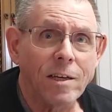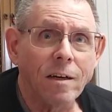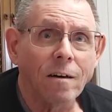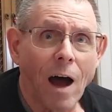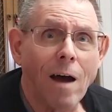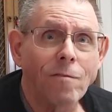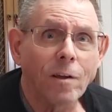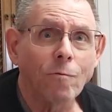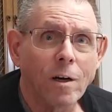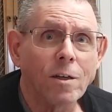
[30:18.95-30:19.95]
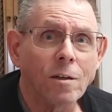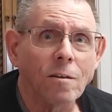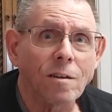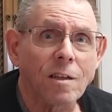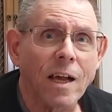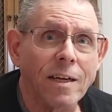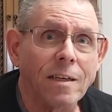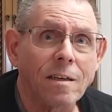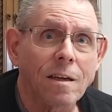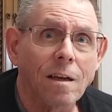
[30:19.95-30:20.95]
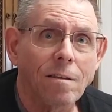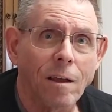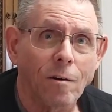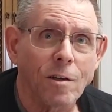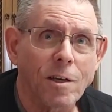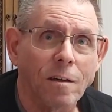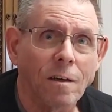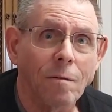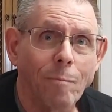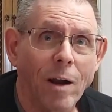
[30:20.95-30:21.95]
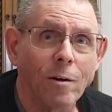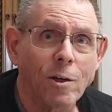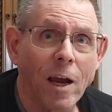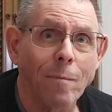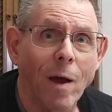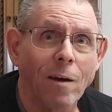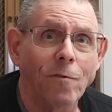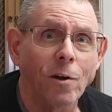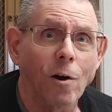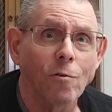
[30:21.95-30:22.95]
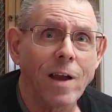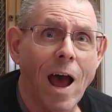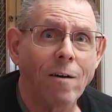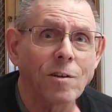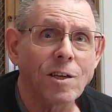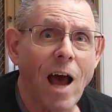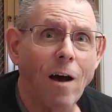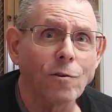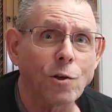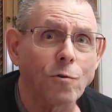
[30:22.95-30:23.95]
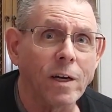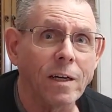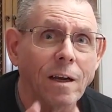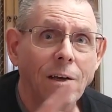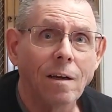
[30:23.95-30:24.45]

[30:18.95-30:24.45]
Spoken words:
they still have the original slates that are still in better shape. And if you go down South Street,